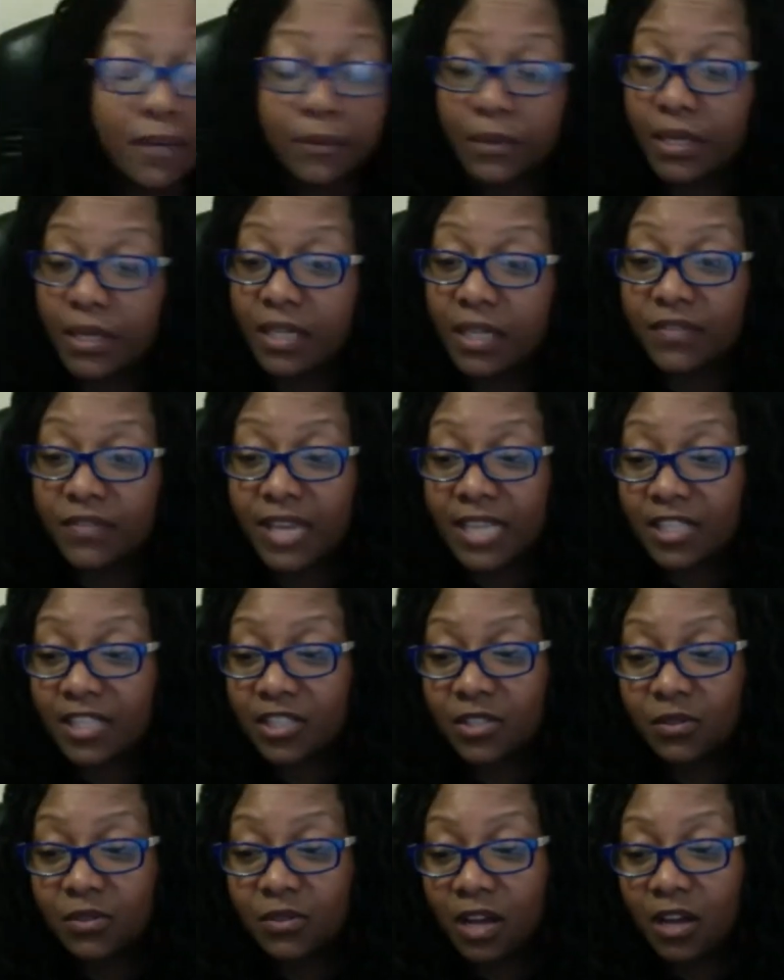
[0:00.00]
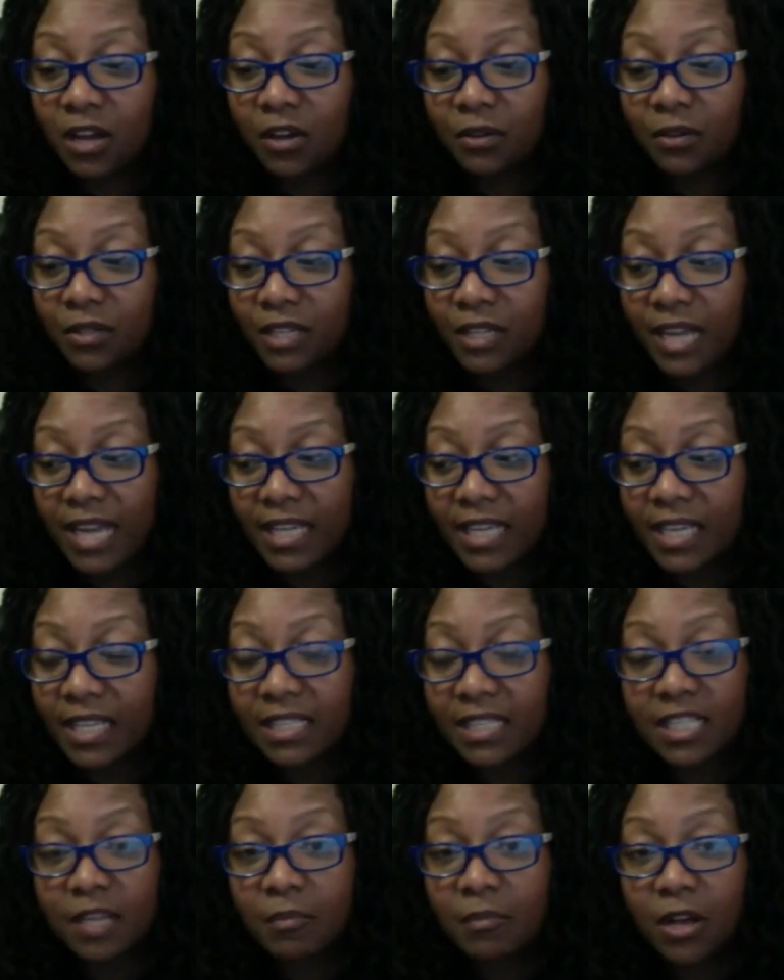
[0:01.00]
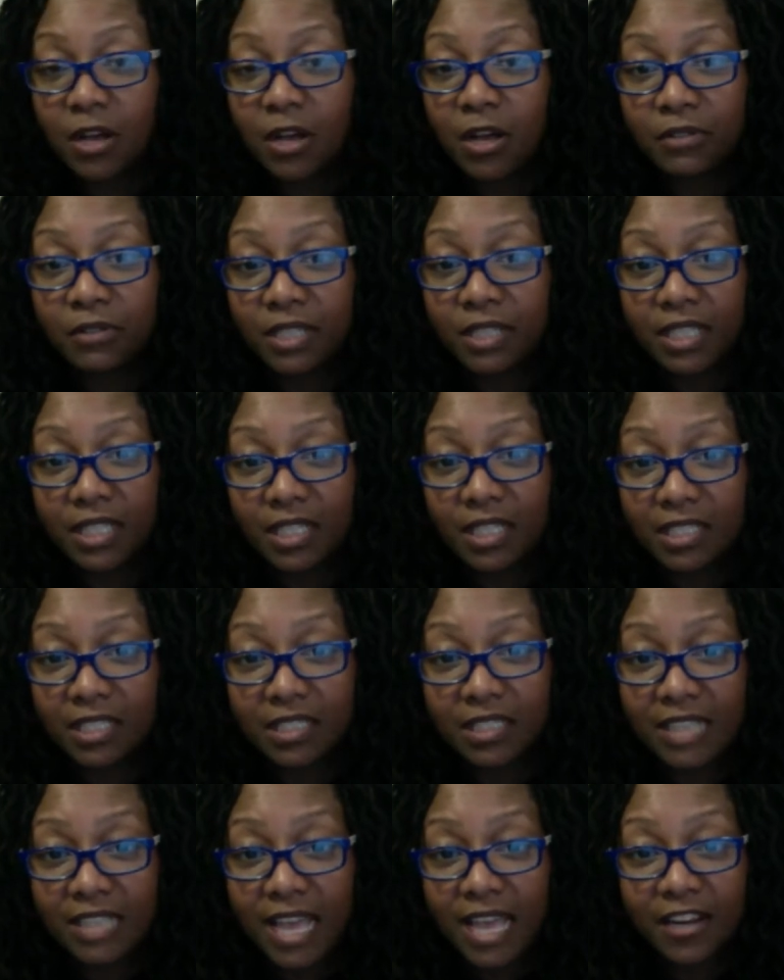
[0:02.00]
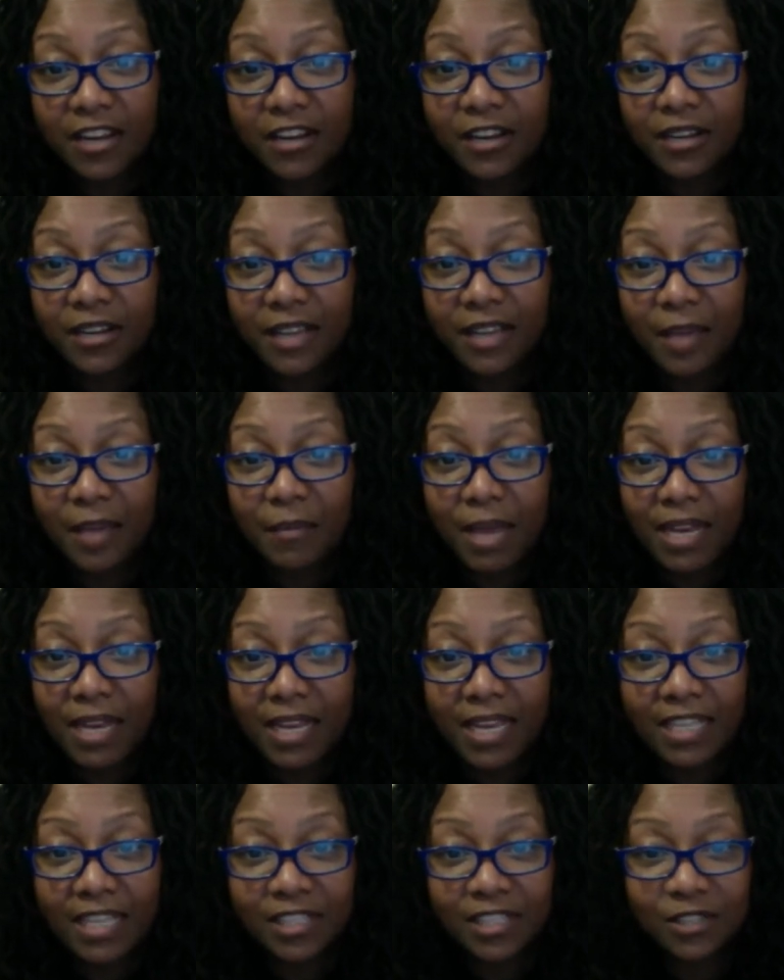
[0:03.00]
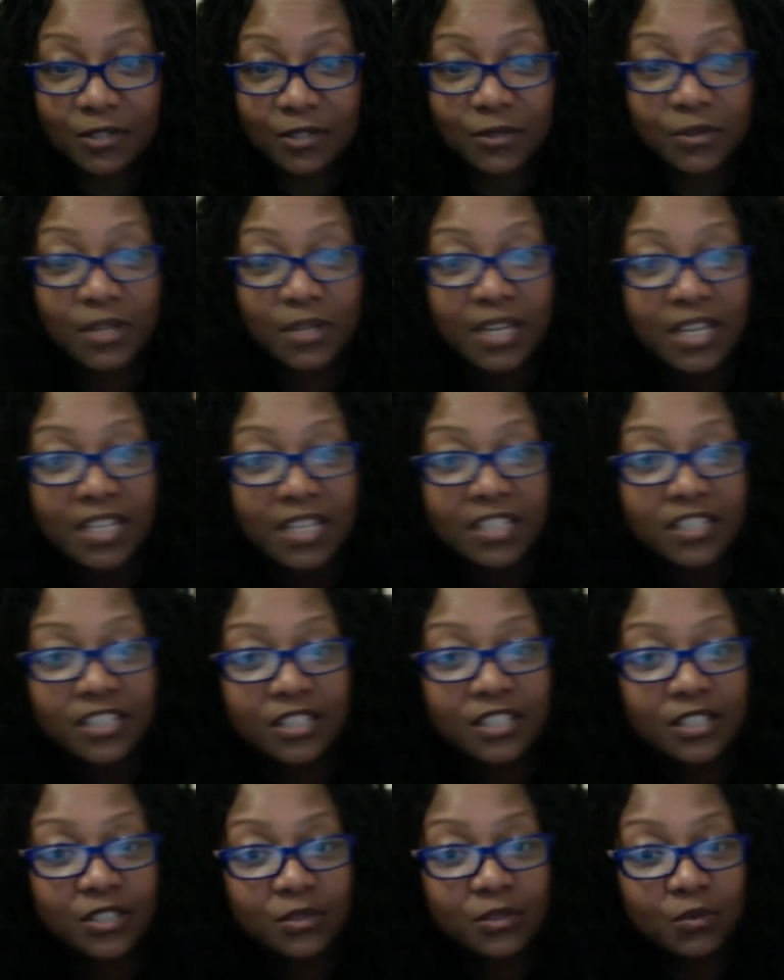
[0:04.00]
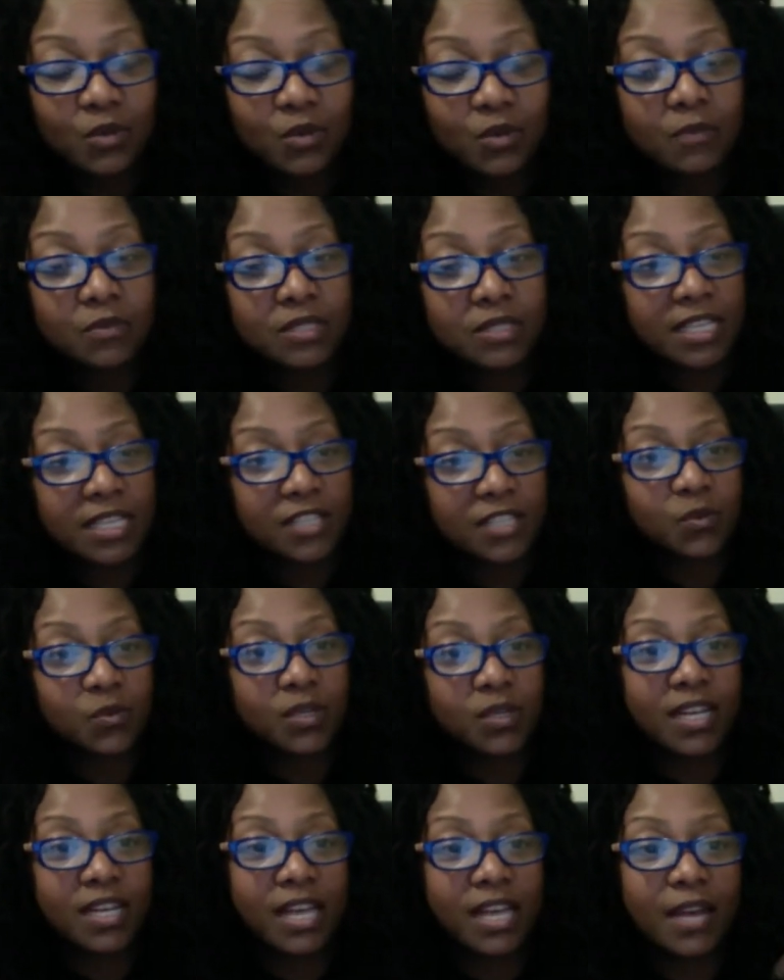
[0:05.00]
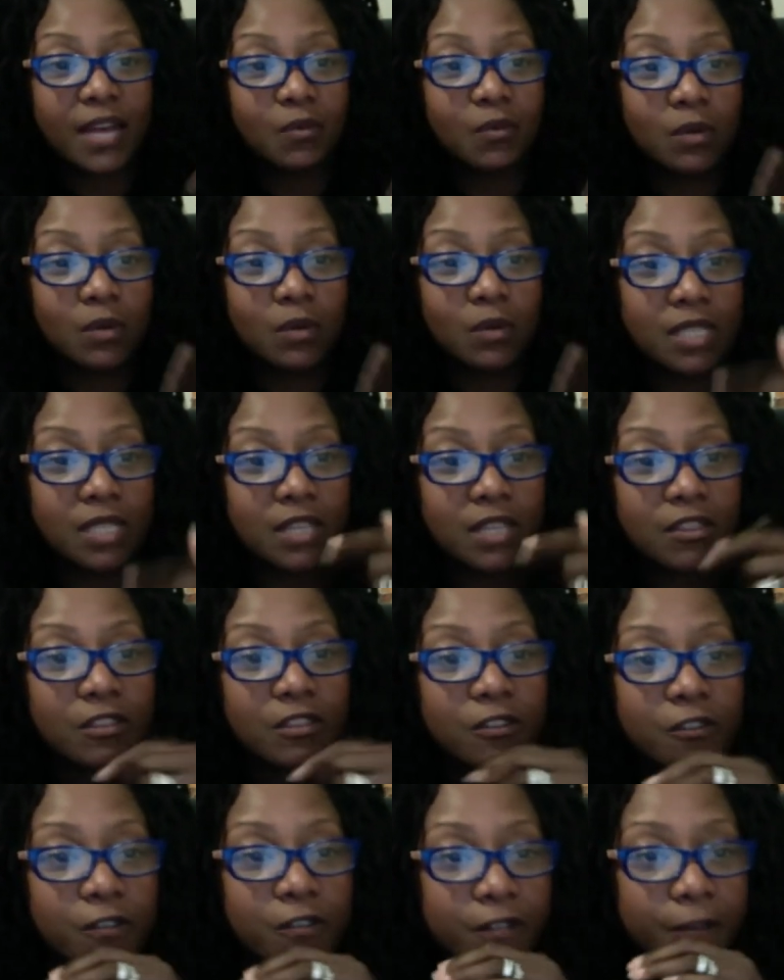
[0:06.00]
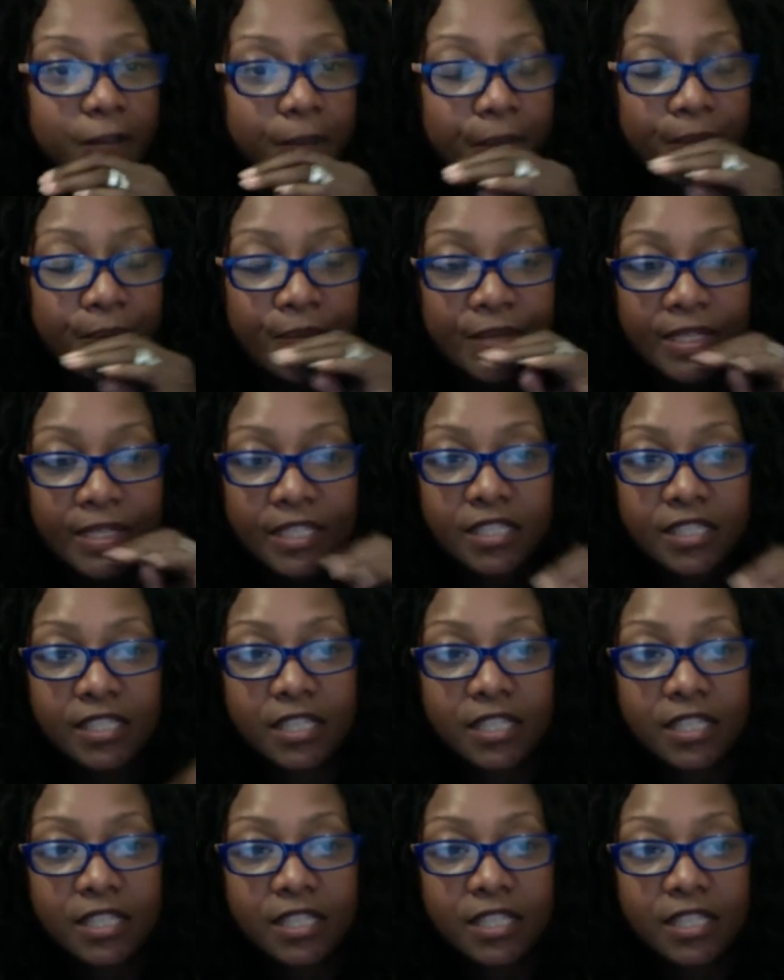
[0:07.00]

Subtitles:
well, if that's too old, then I guess I'm old then, because I heard had my last two children. One was at 29 and one was at 30. So,